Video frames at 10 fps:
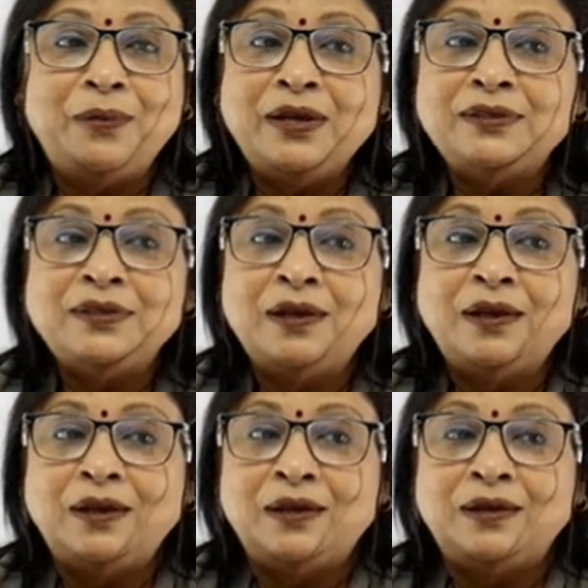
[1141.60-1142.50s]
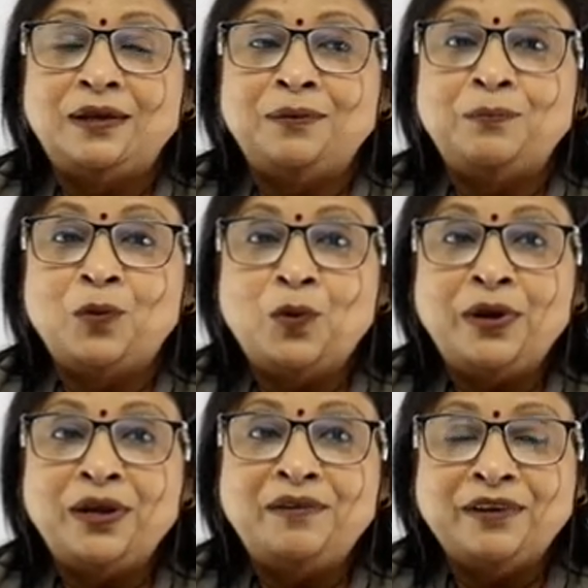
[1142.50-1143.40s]
makes uh, more
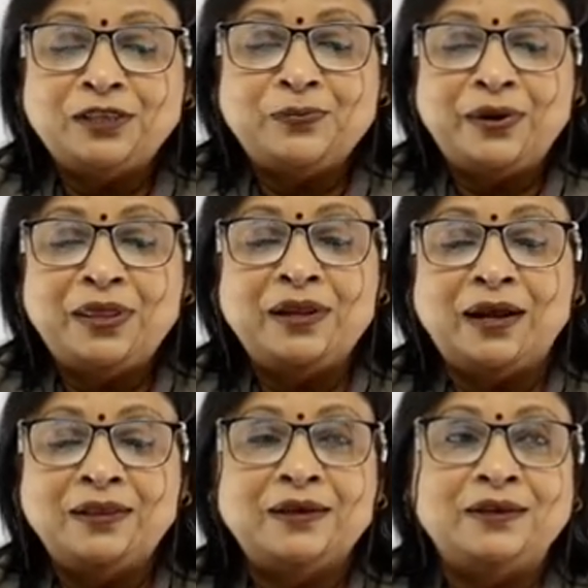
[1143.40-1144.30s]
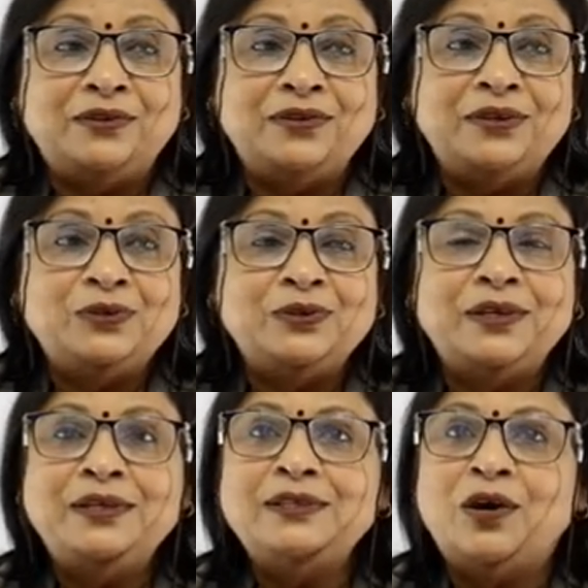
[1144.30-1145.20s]
investments in other country. So
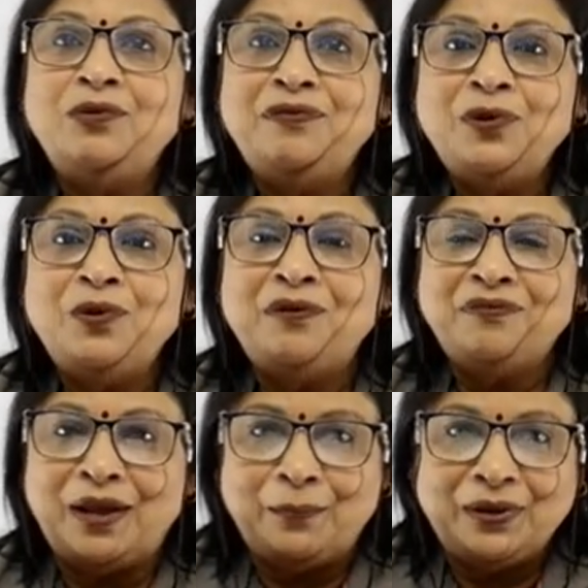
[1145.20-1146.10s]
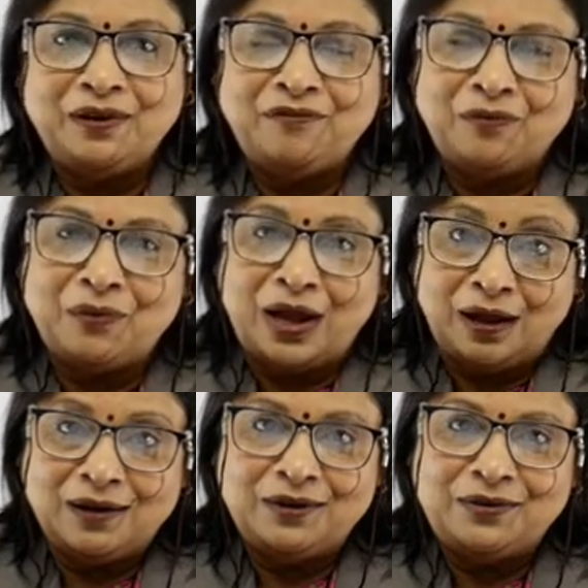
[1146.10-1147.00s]
there is outflow of capital from
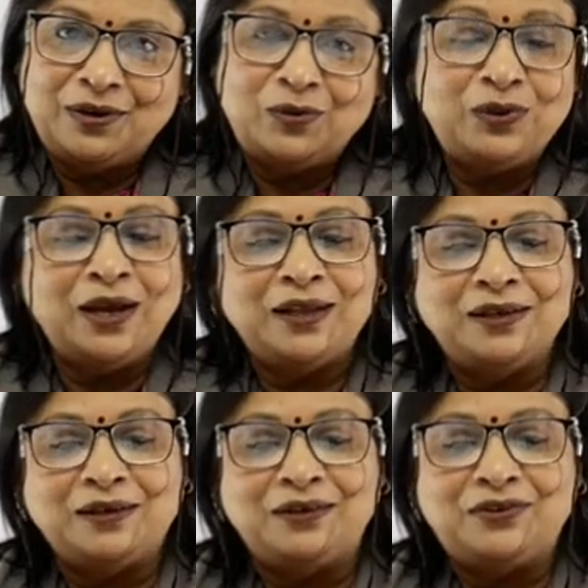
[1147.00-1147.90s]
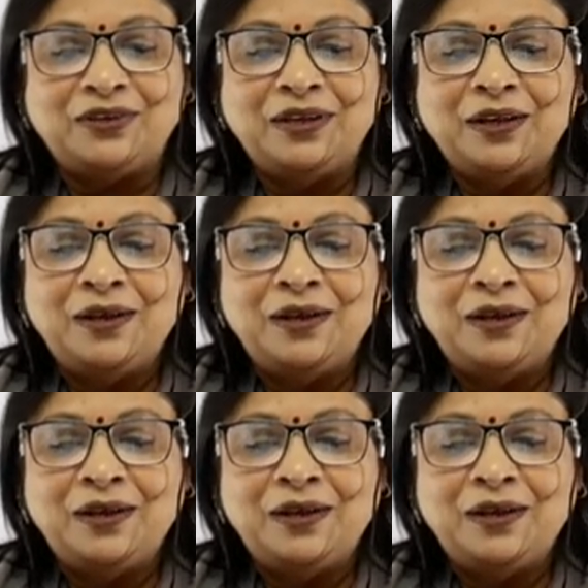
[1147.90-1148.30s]
our country to the other country.